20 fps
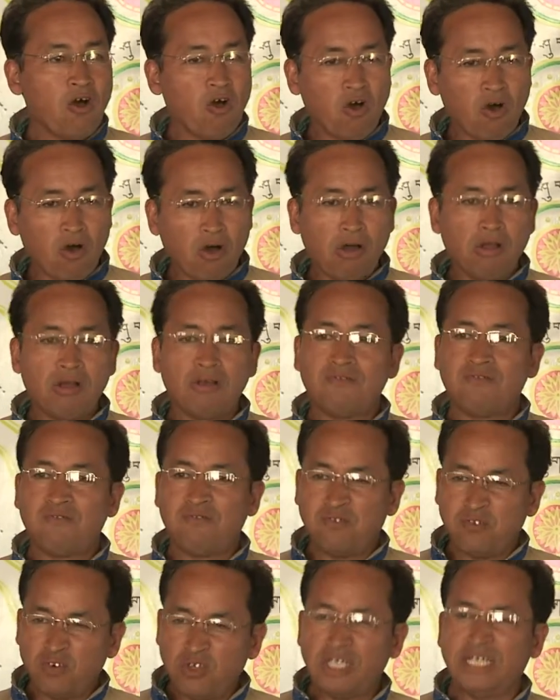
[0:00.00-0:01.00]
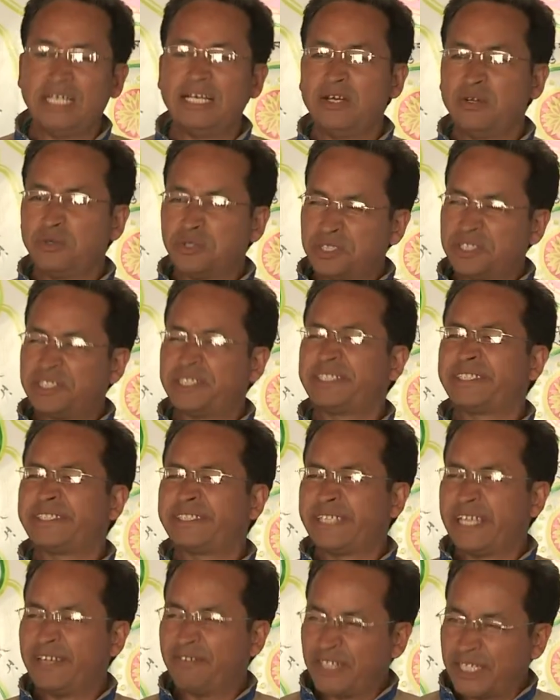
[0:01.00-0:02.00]
all fully loaded,
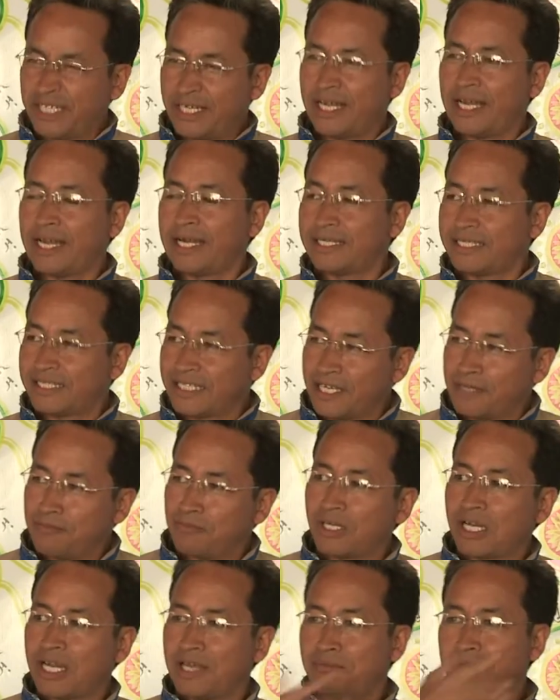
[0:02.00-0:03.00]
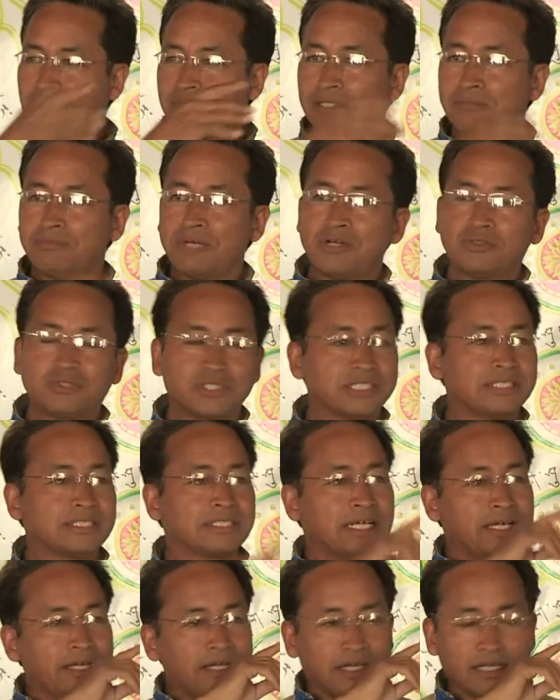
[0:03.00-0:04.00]
having a hard time climbing the mountains,
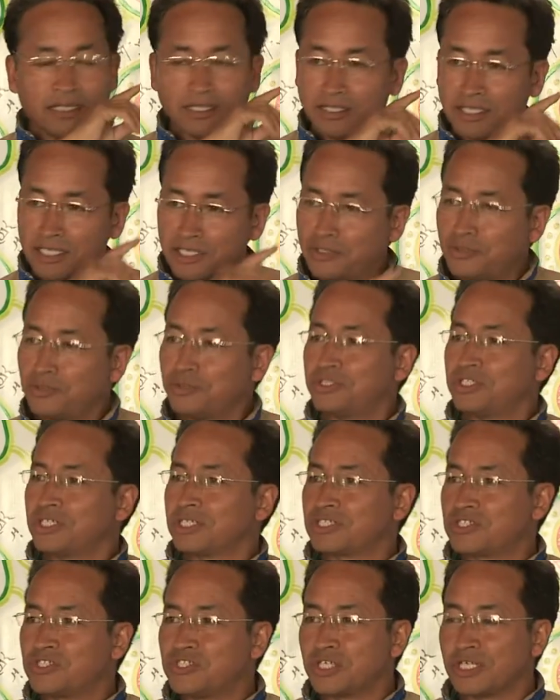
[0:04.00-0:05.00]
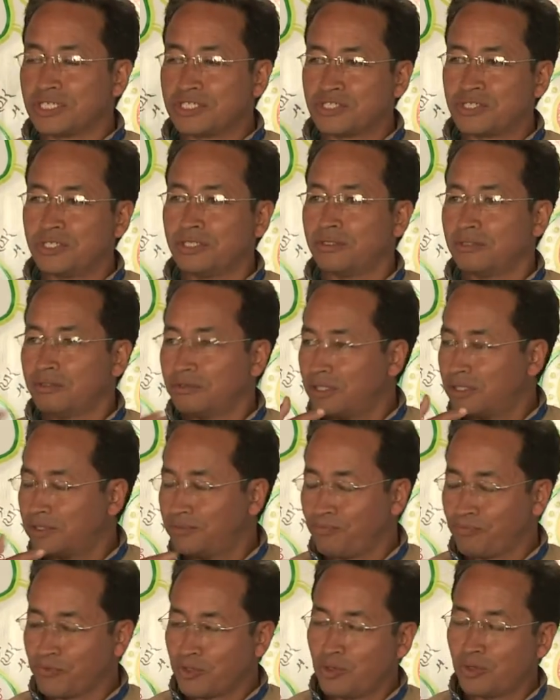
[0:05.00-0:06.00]
and then you just
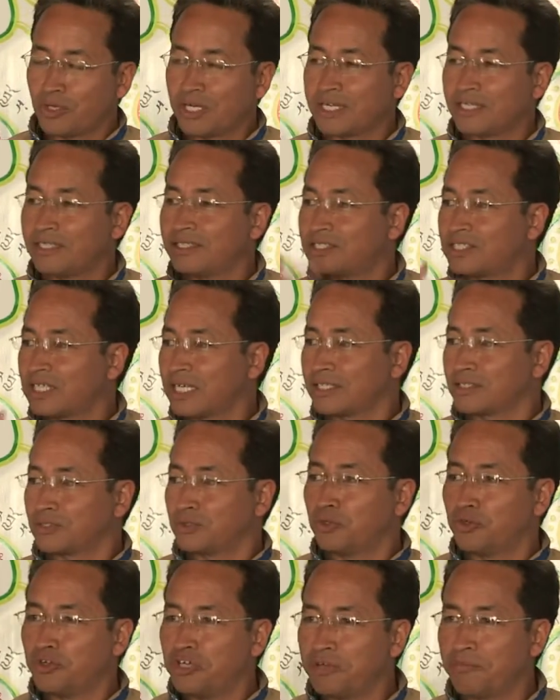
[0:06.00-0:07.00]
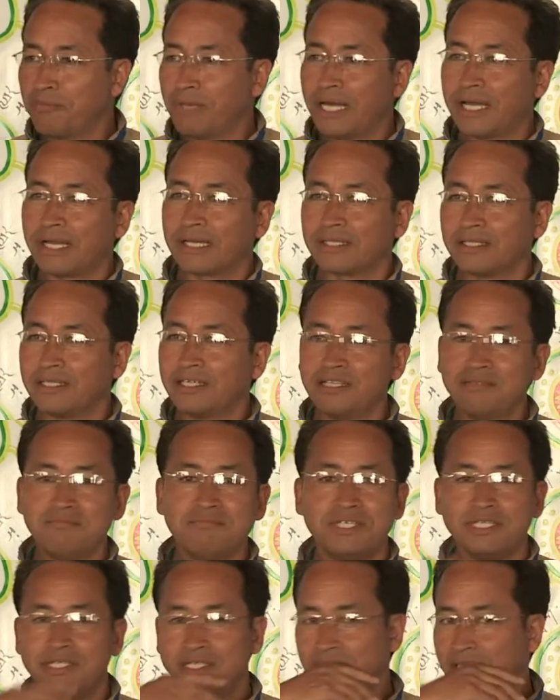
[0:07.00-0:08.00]
look at the trucks going back, they'll
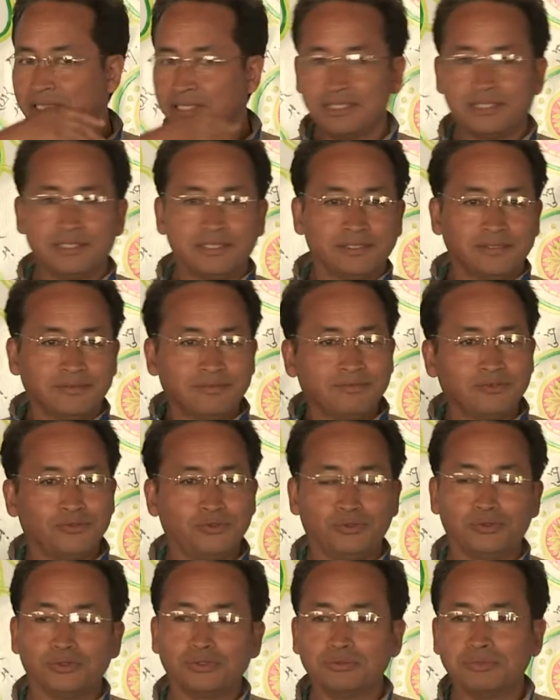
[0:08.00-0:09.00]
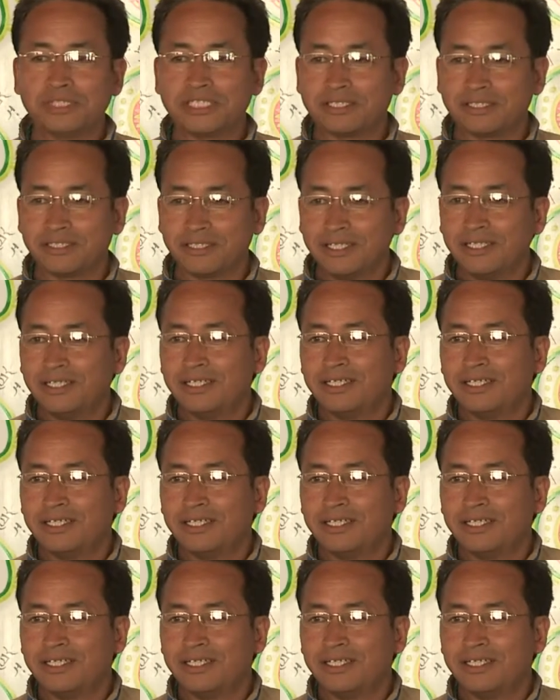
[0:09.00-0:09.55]
be zooming